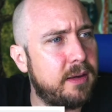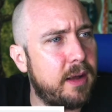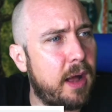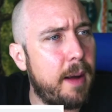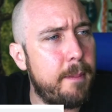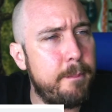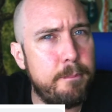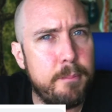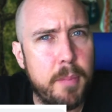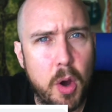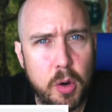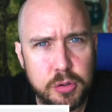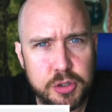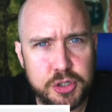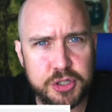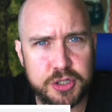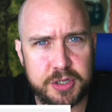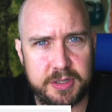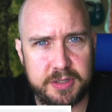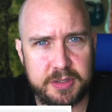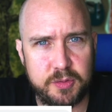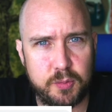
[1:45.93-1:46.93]

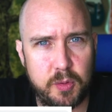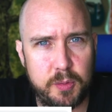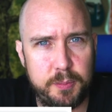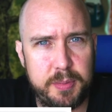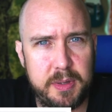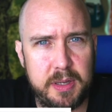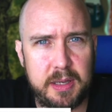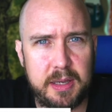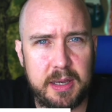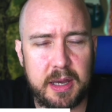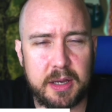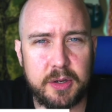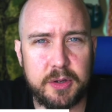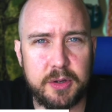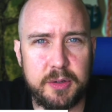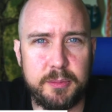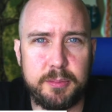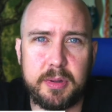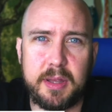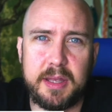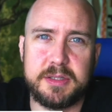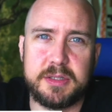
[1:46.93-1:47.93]
Emotions would be a
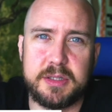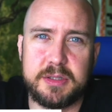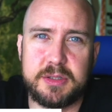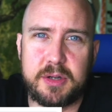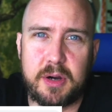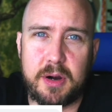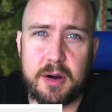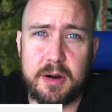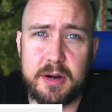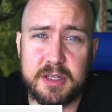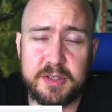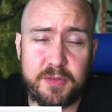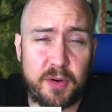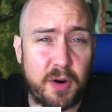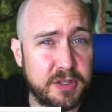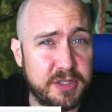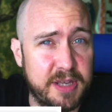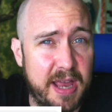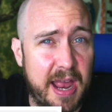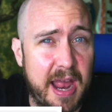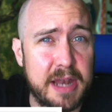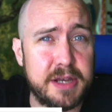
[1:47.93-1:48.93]
good place to start as far
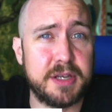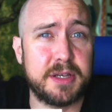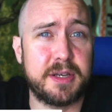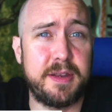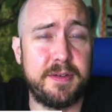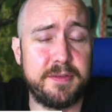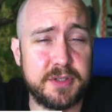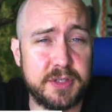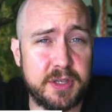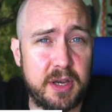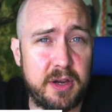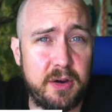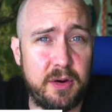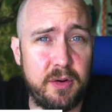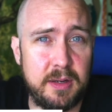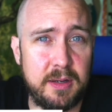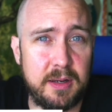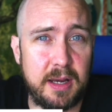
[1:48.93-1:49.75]
as adjectives go.